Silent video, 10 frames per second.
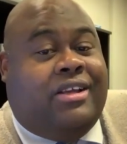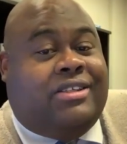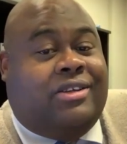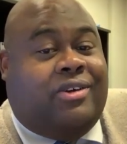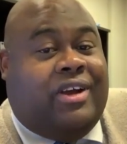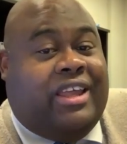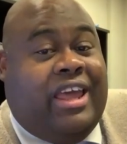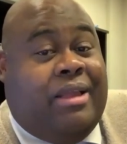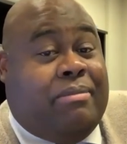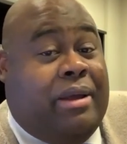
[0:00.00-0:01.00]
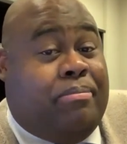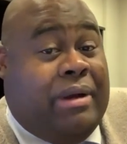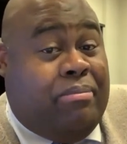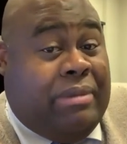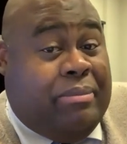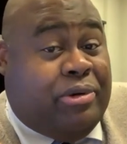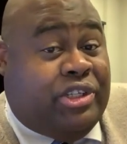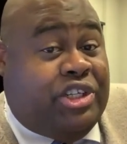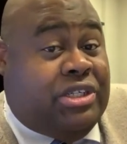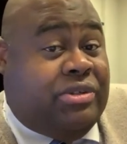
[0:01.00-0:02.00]
So again, my
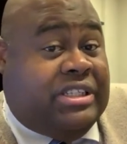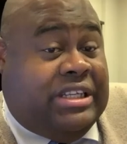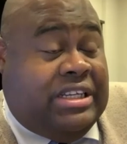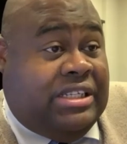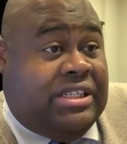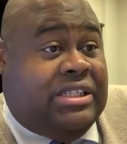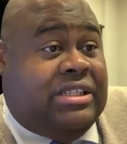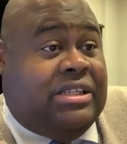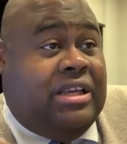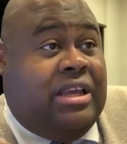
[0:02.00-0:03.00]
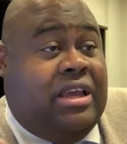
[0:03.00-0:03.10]
procedure was this.